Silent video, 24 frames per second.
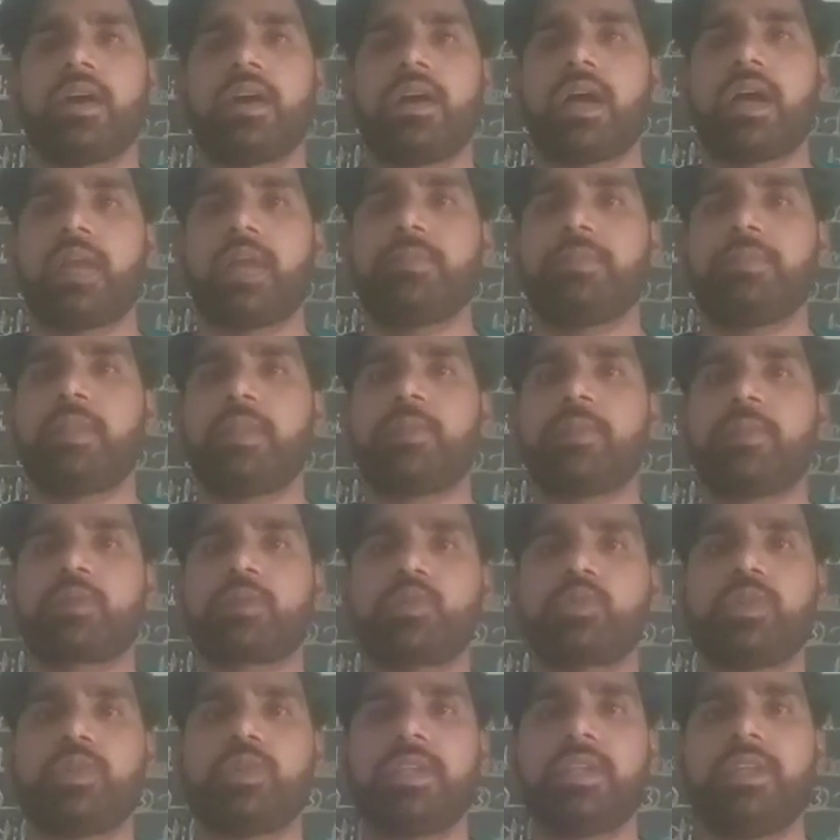I am Deepak
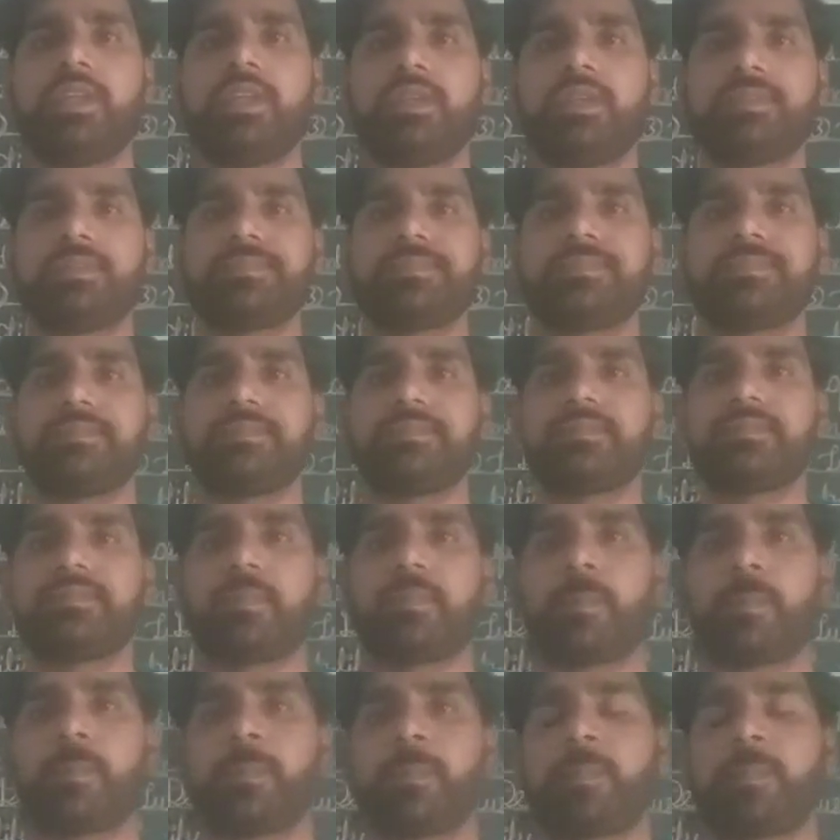Soni.
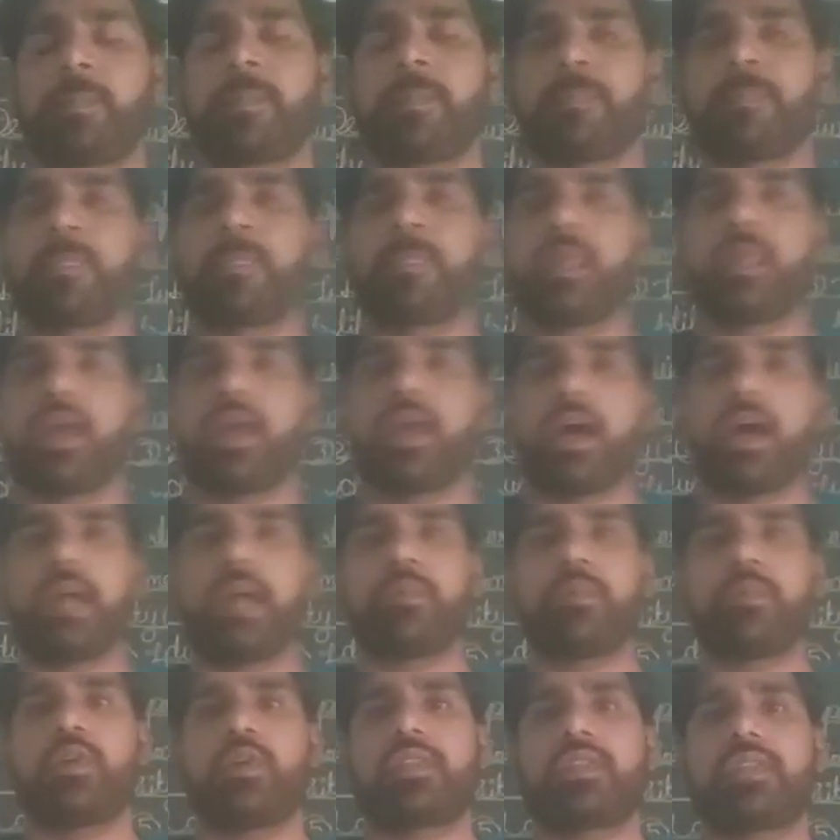I am
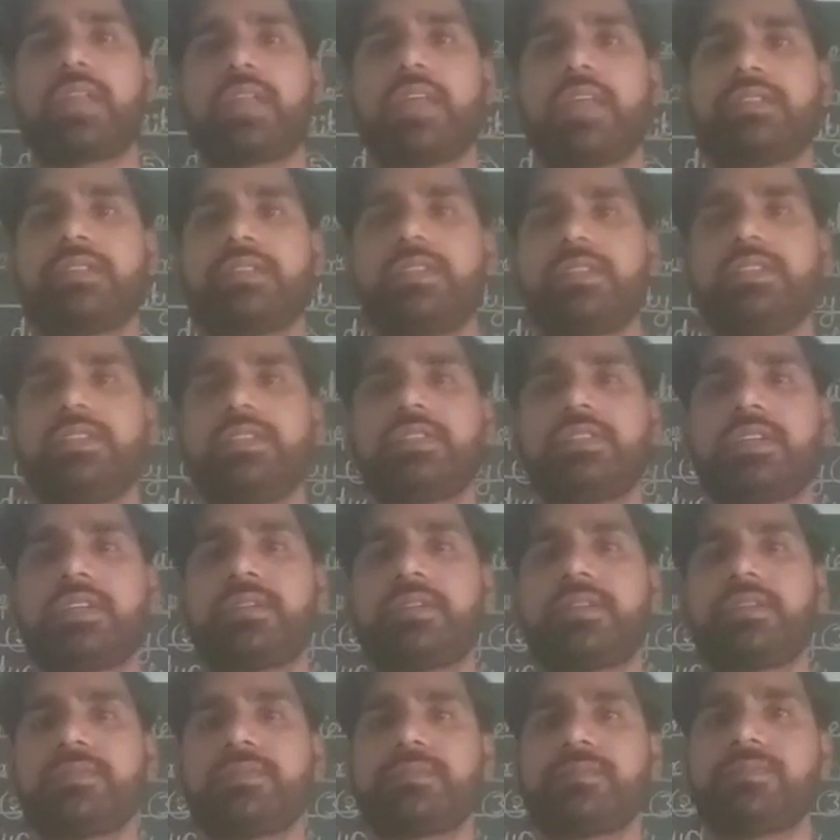your science teacher.
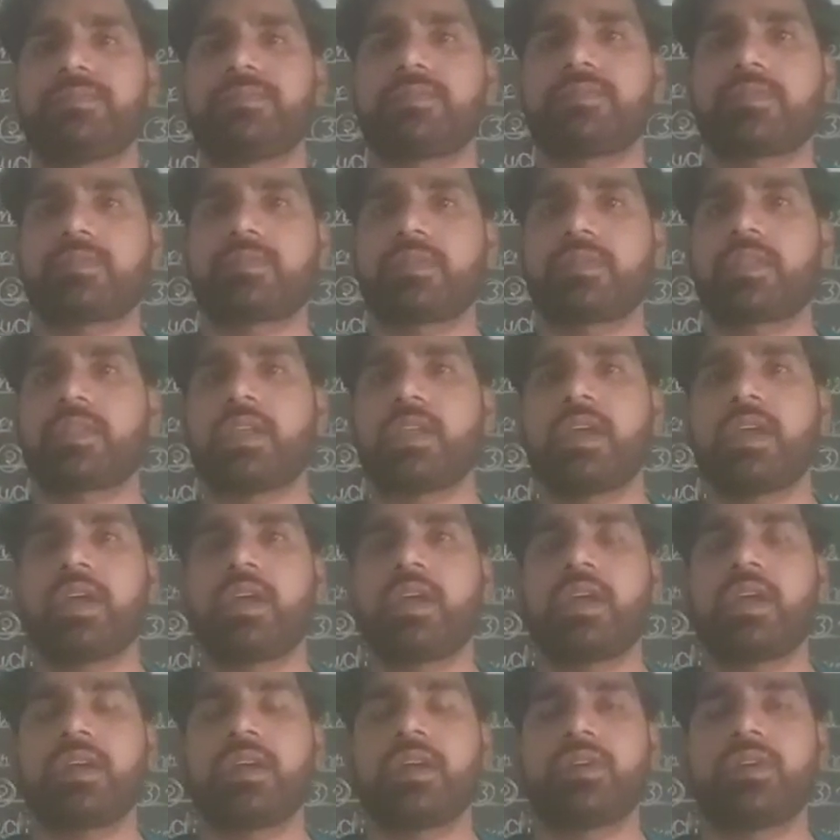
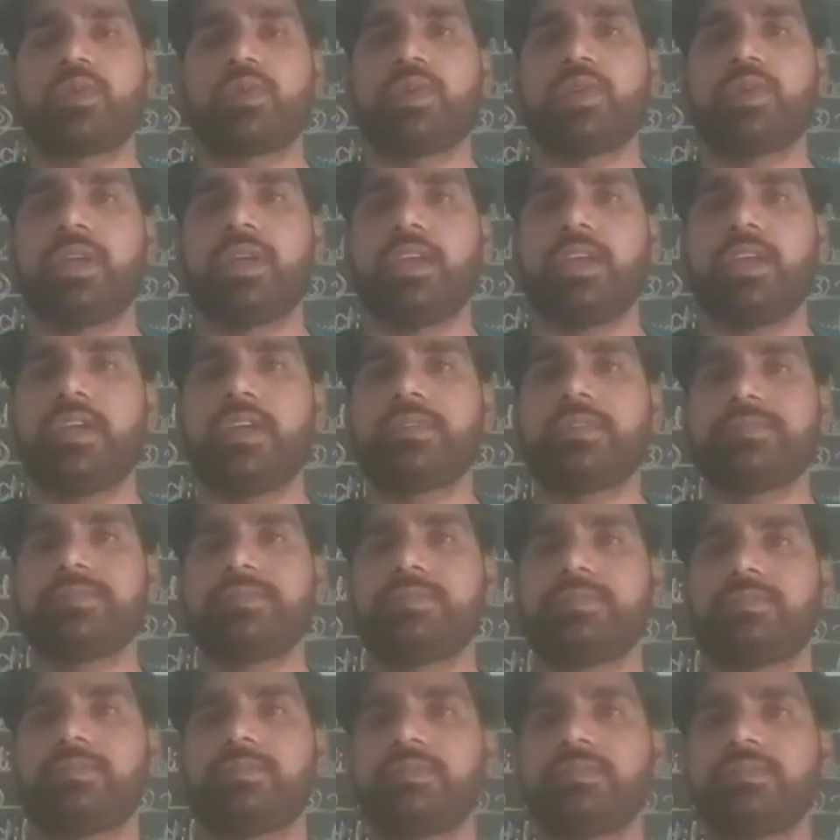Today
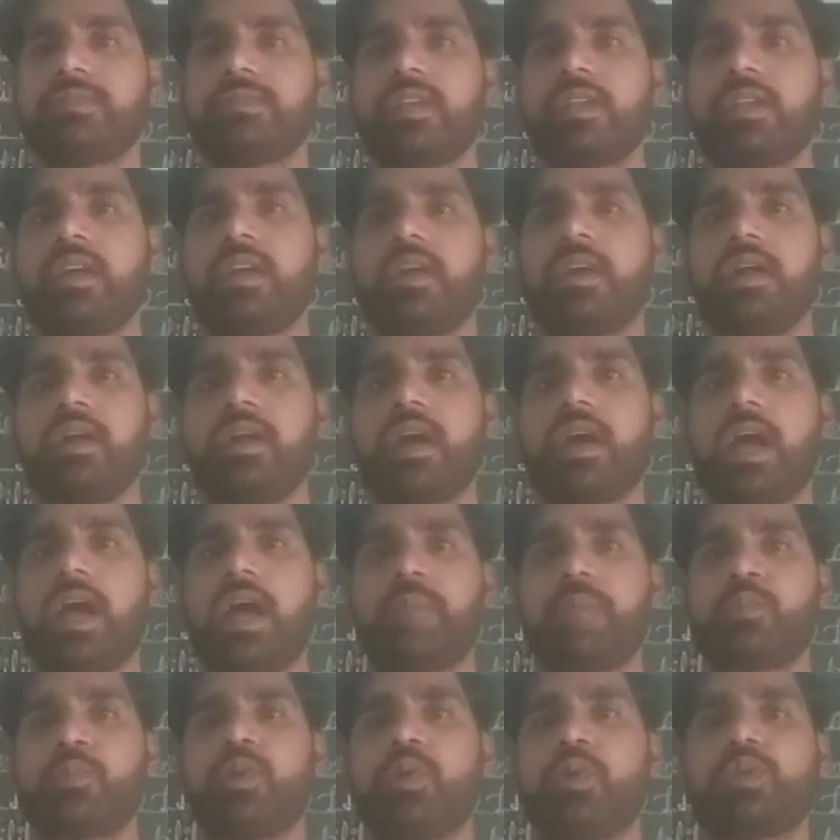I am
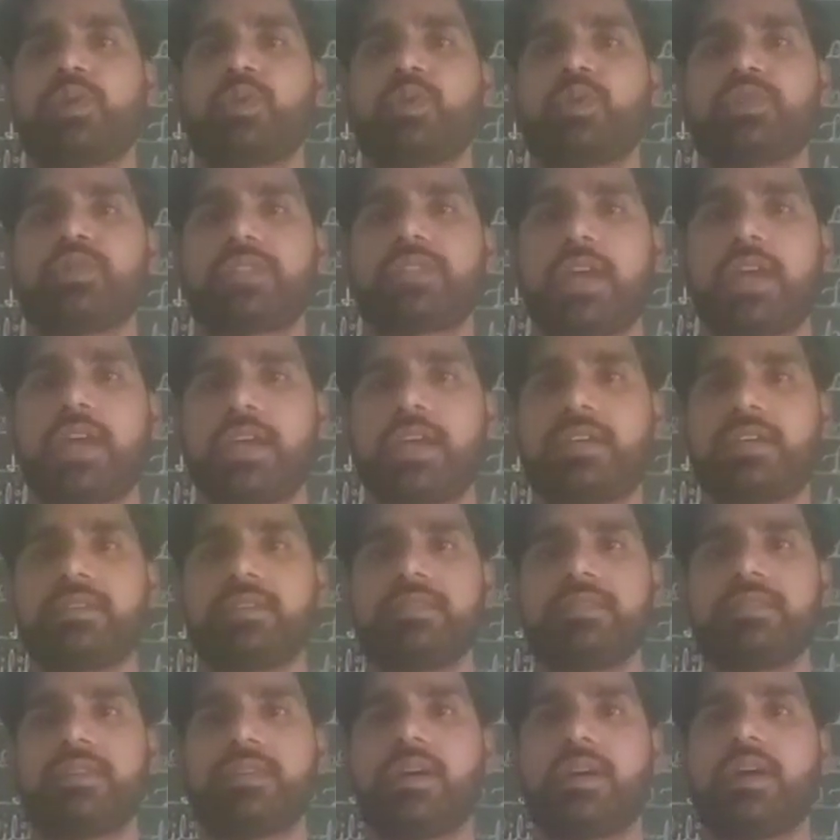going to start
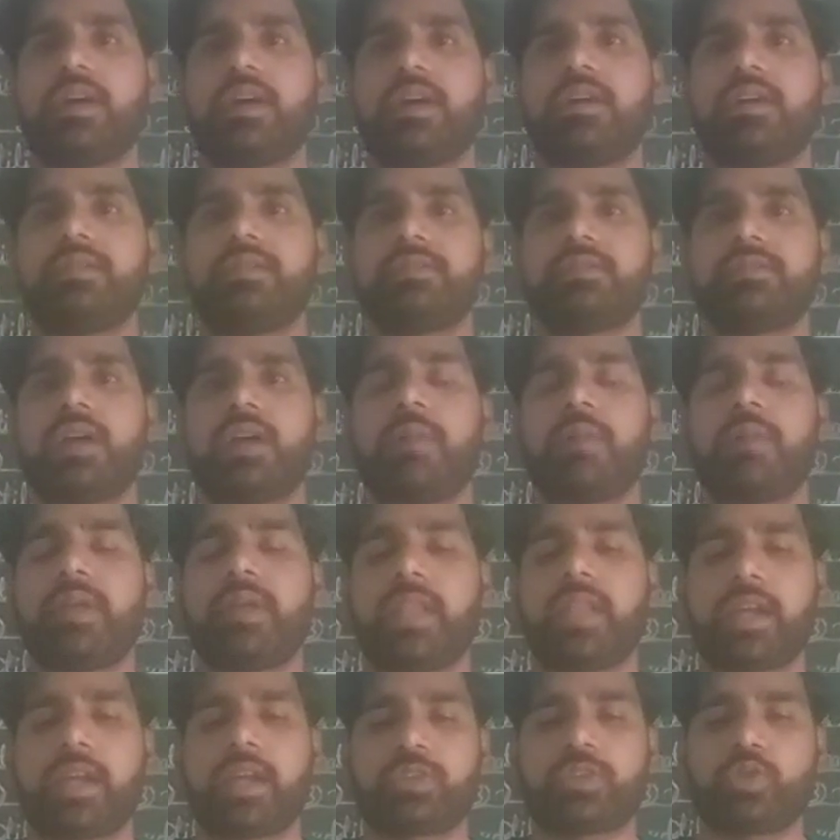our
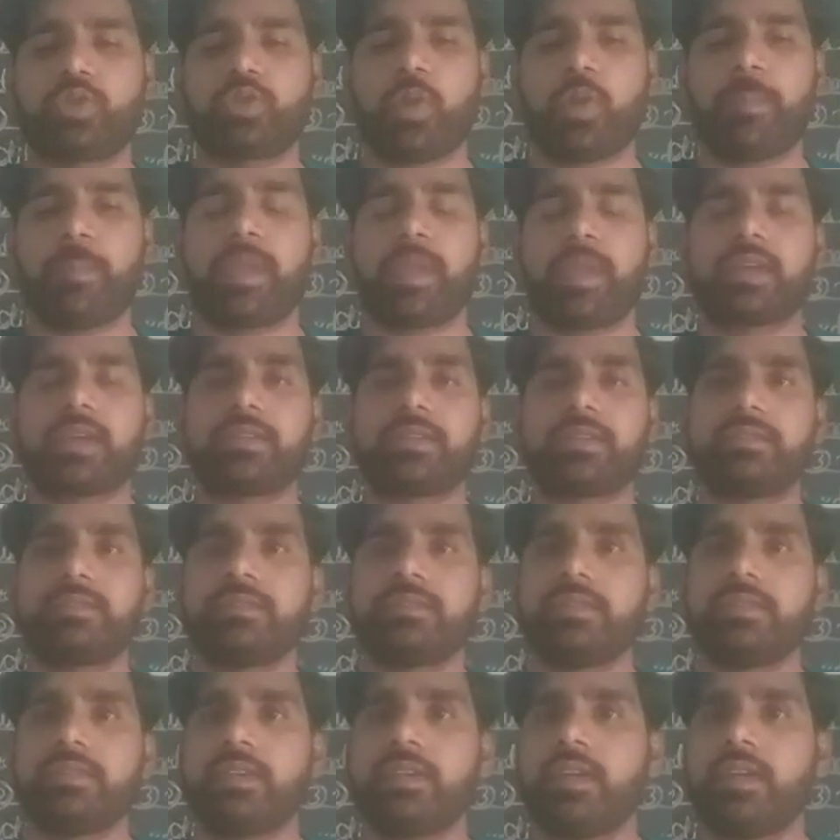next topic
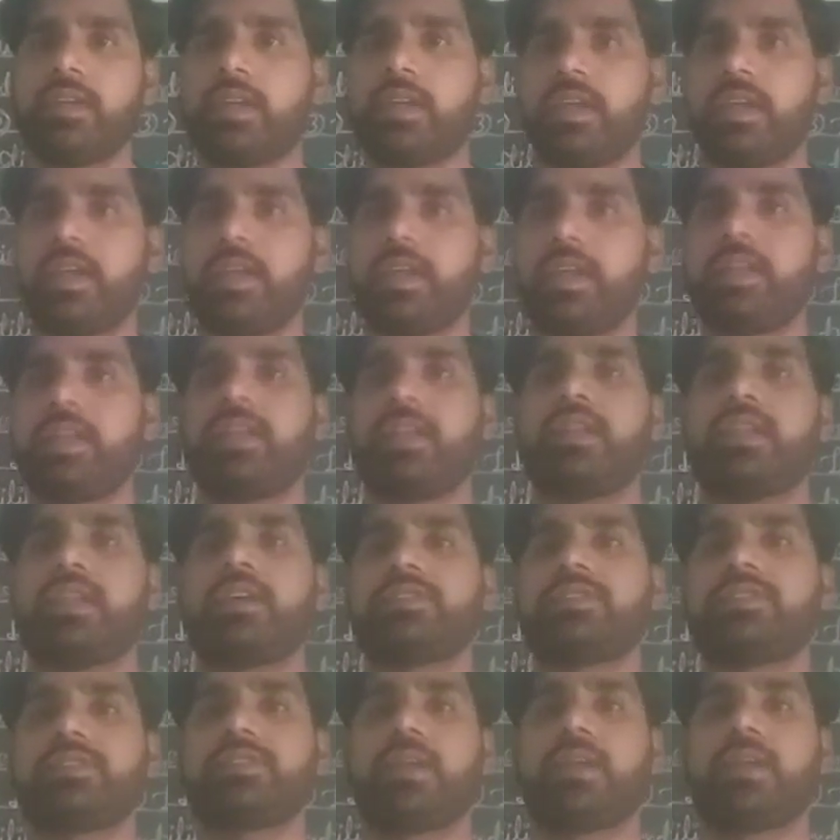in
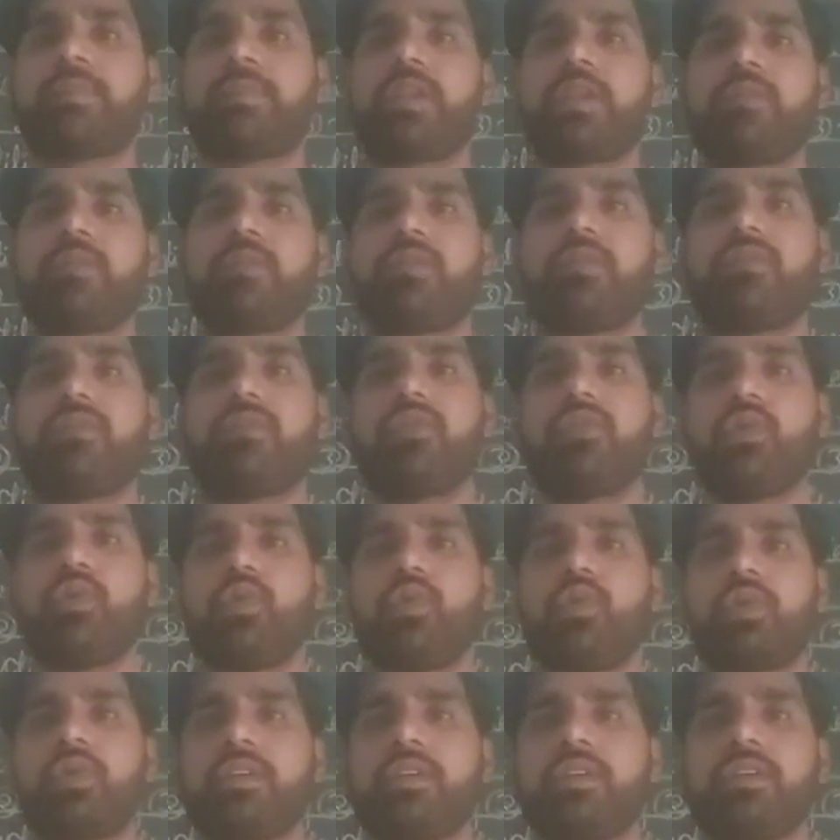chapter number
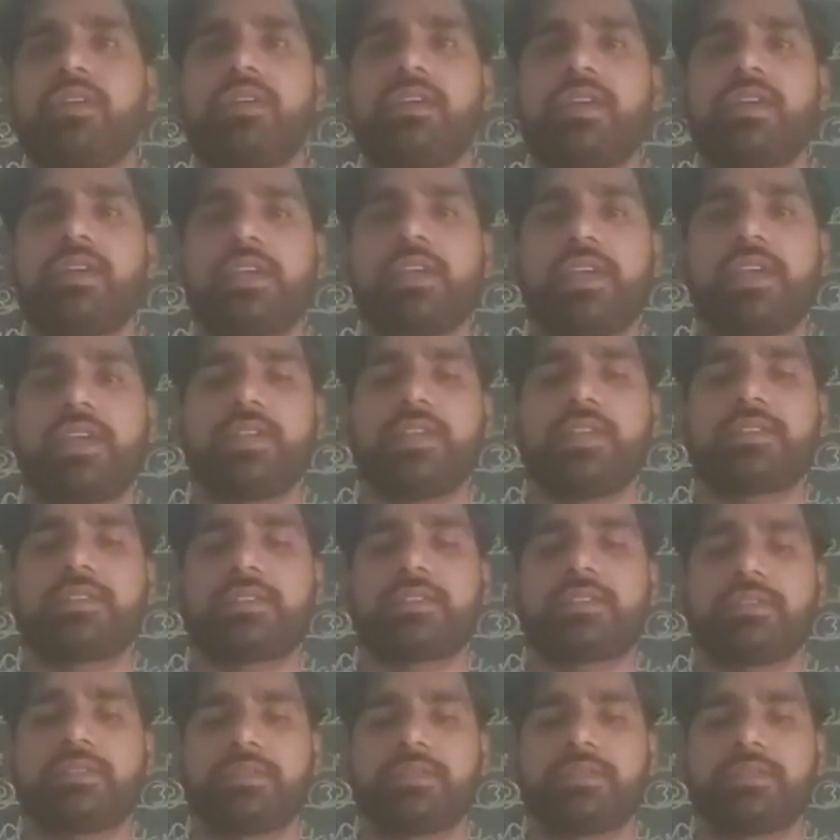4 is